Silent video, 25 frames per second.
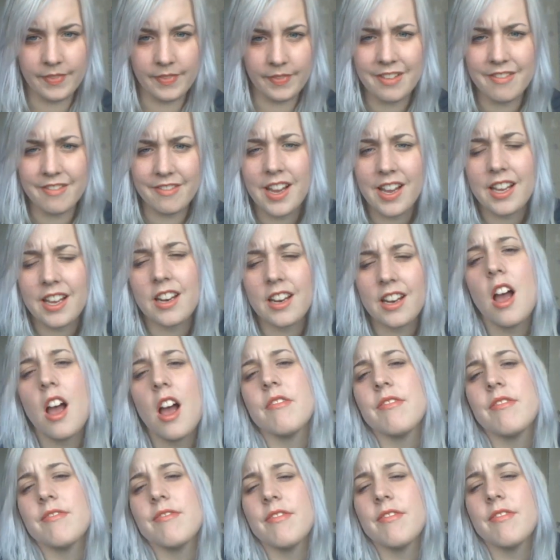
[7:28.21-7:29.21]

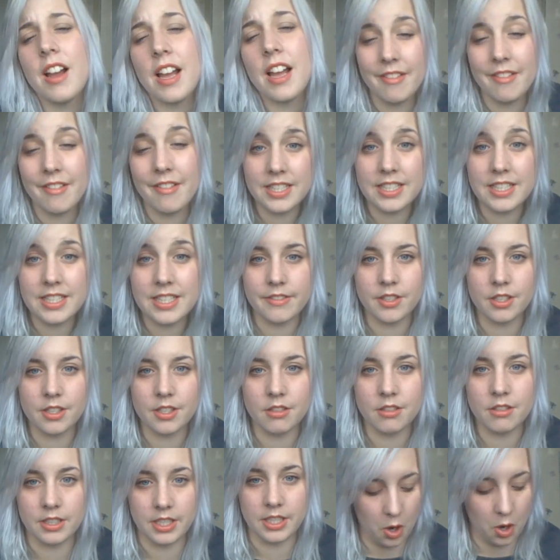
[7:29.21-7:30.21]
I'm having
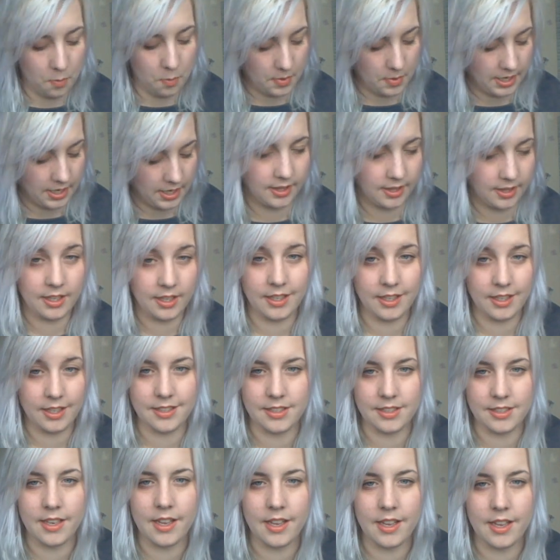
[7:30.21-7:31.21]
difficulty opening
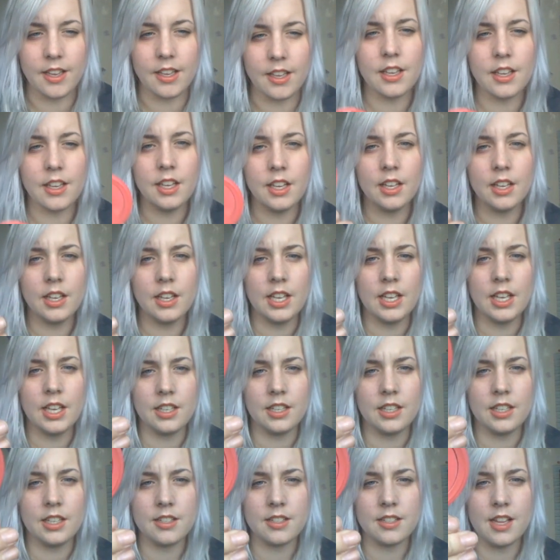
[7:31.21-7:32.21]
things today.
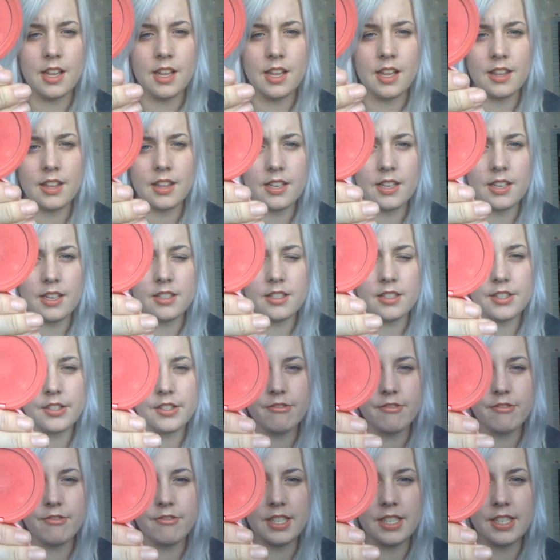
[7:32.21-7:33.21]
Looks like this,
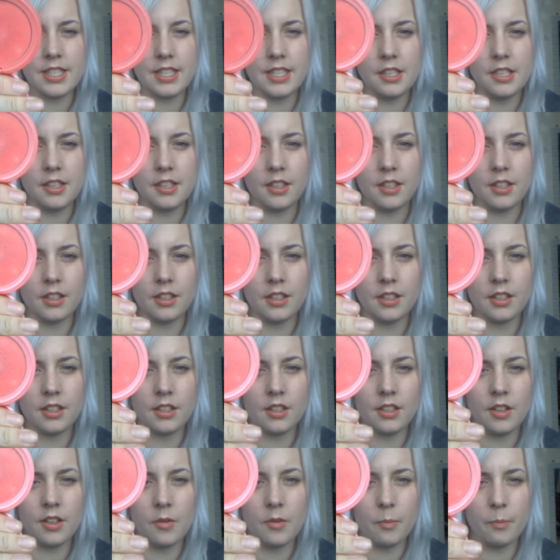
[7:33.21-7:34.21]
just a really
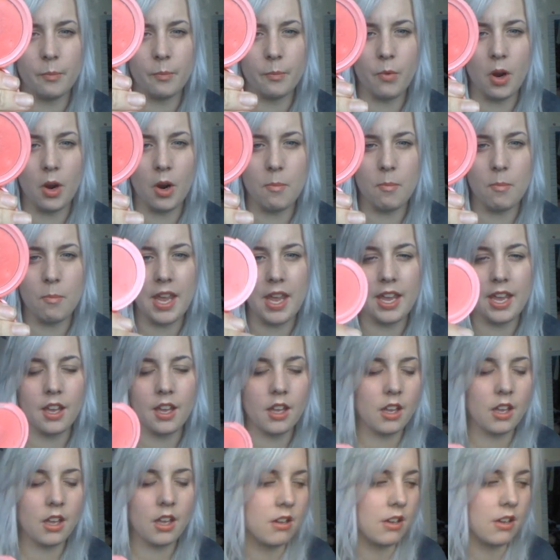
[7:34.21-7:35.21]
bright pink
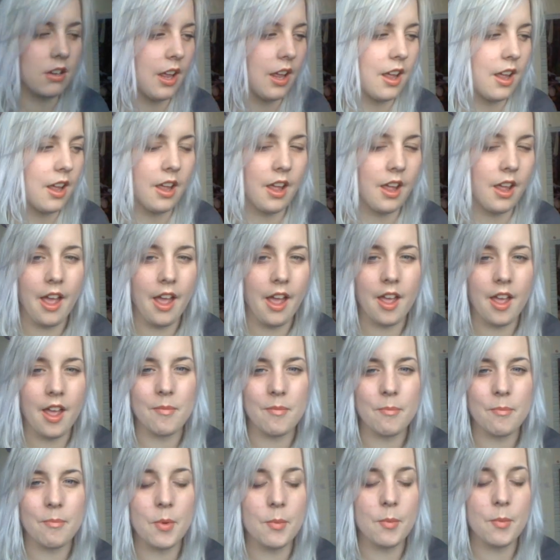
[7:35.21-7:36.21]
colour,
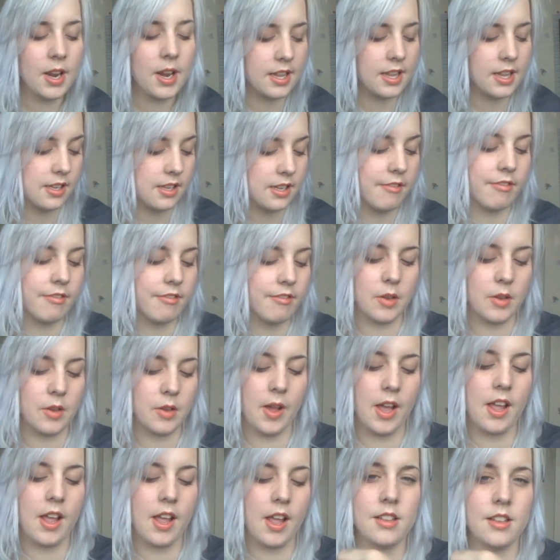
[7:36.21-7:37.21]
but blends out really
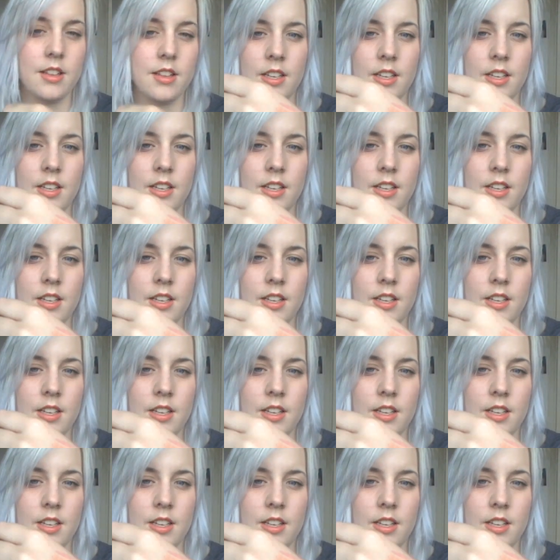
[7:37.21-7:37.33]
well.